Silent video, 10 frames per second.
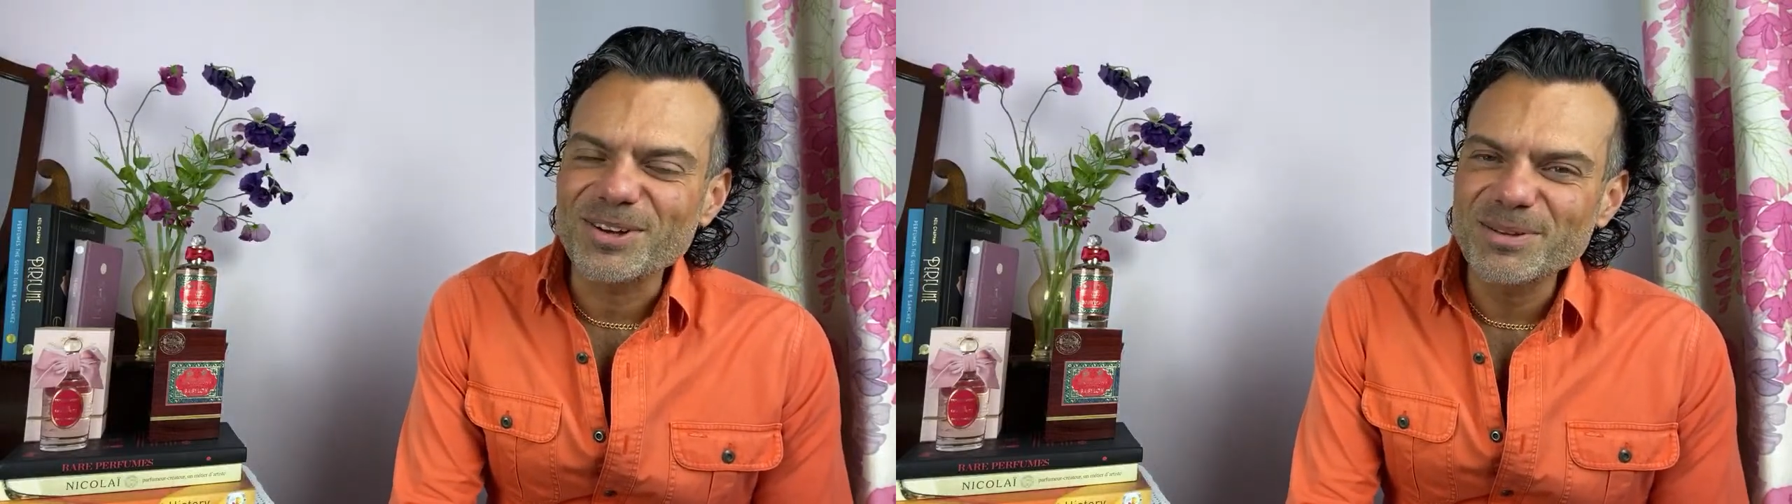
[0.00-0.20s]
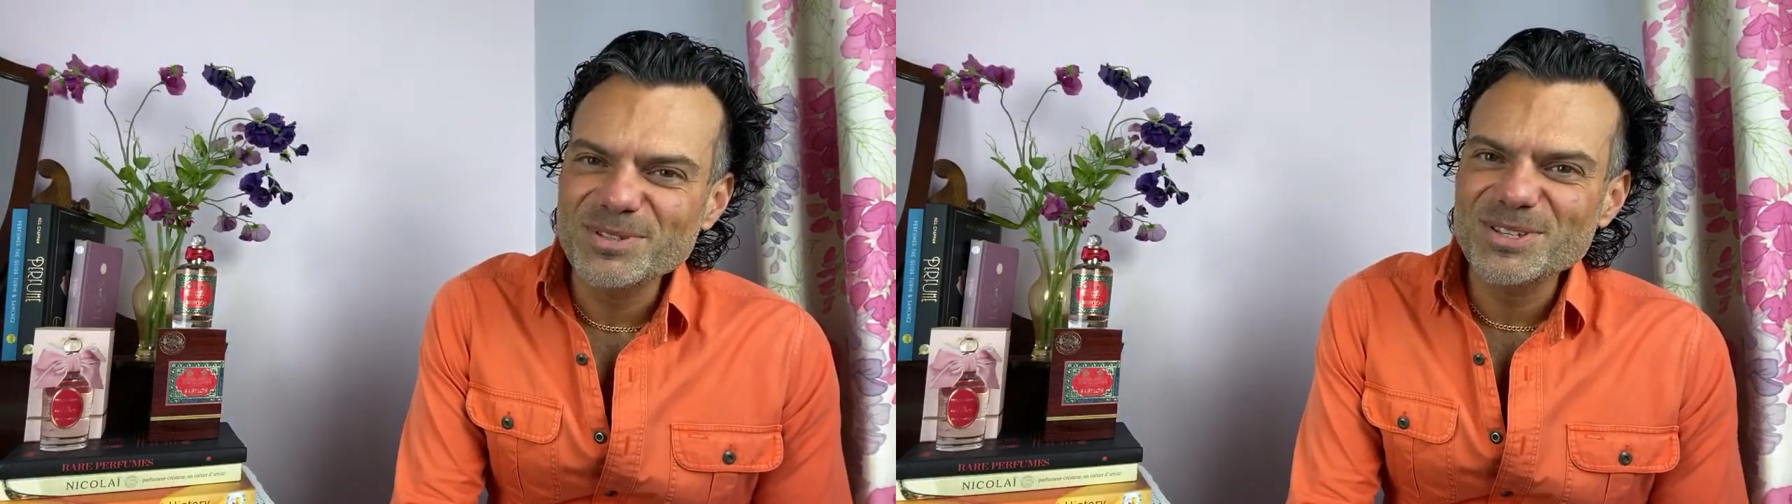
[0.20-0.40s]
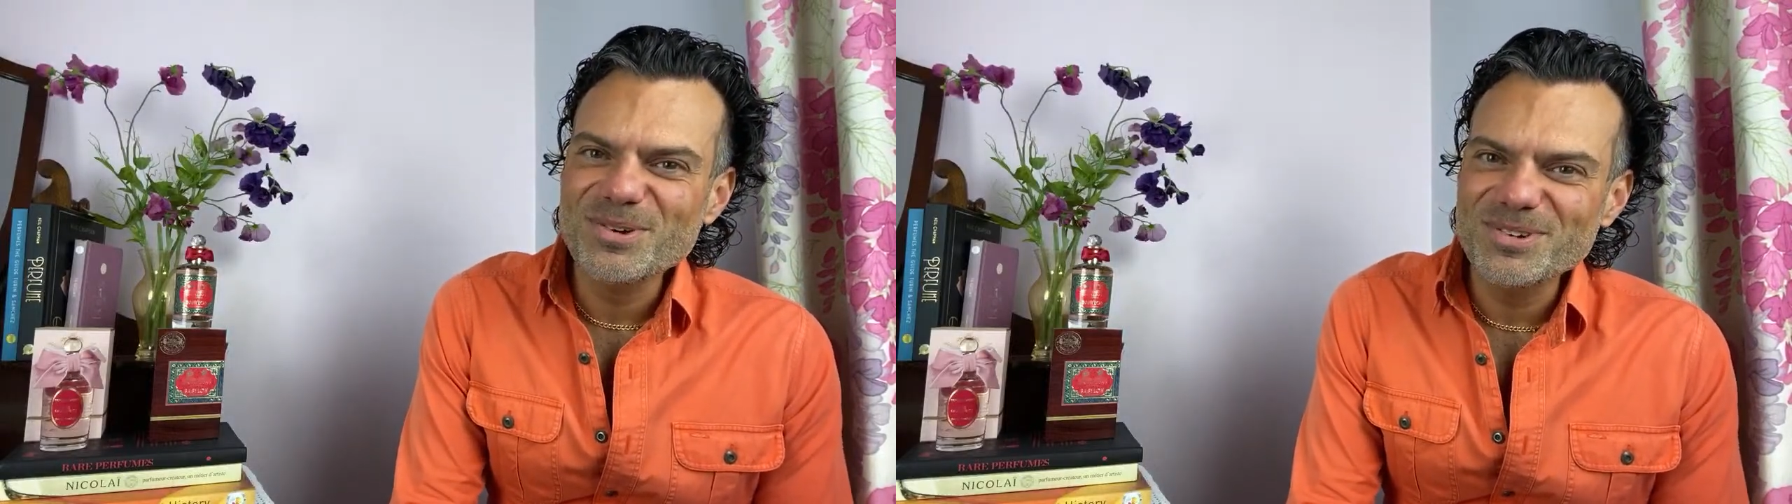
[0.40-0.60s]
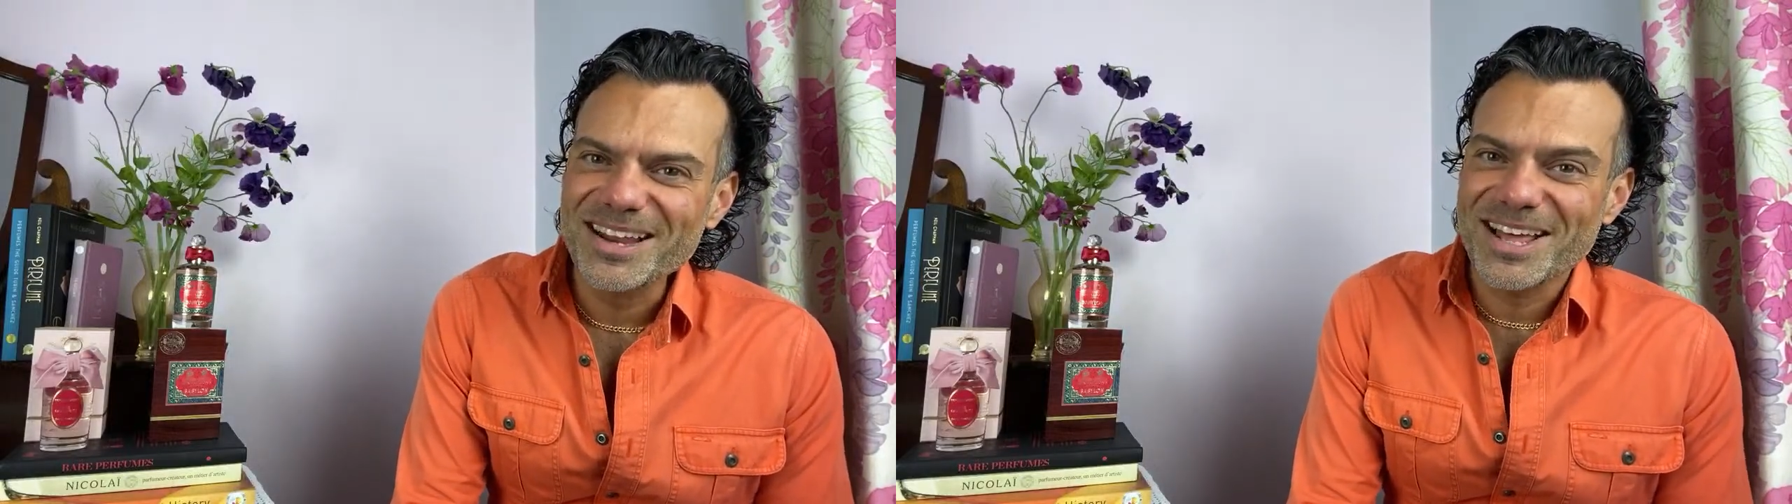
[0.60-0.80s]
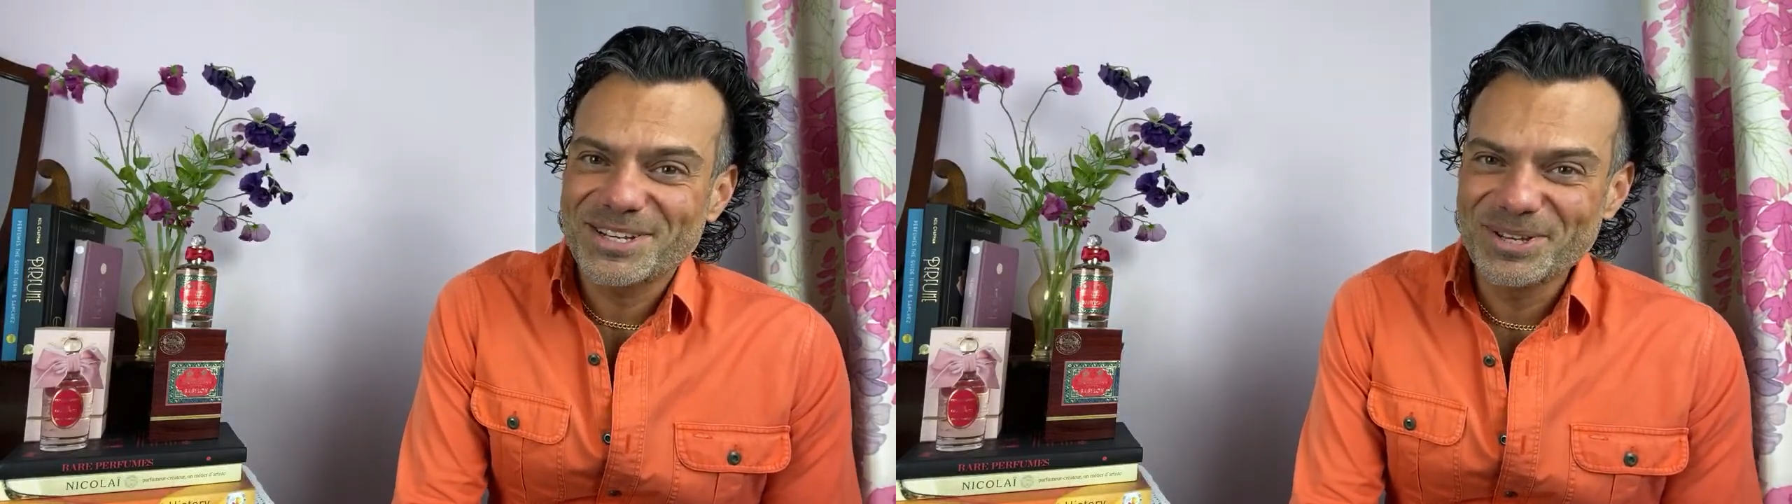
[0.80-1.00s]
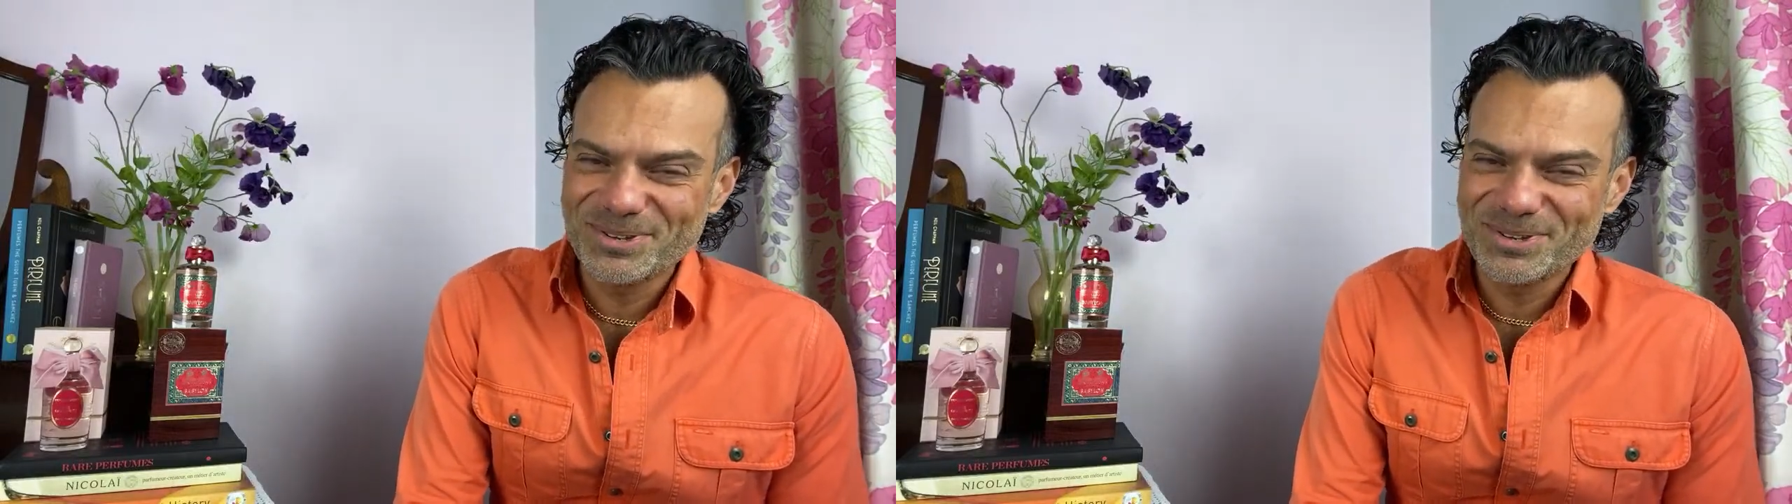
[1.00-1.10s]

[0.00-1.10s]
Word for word: I'm so glad you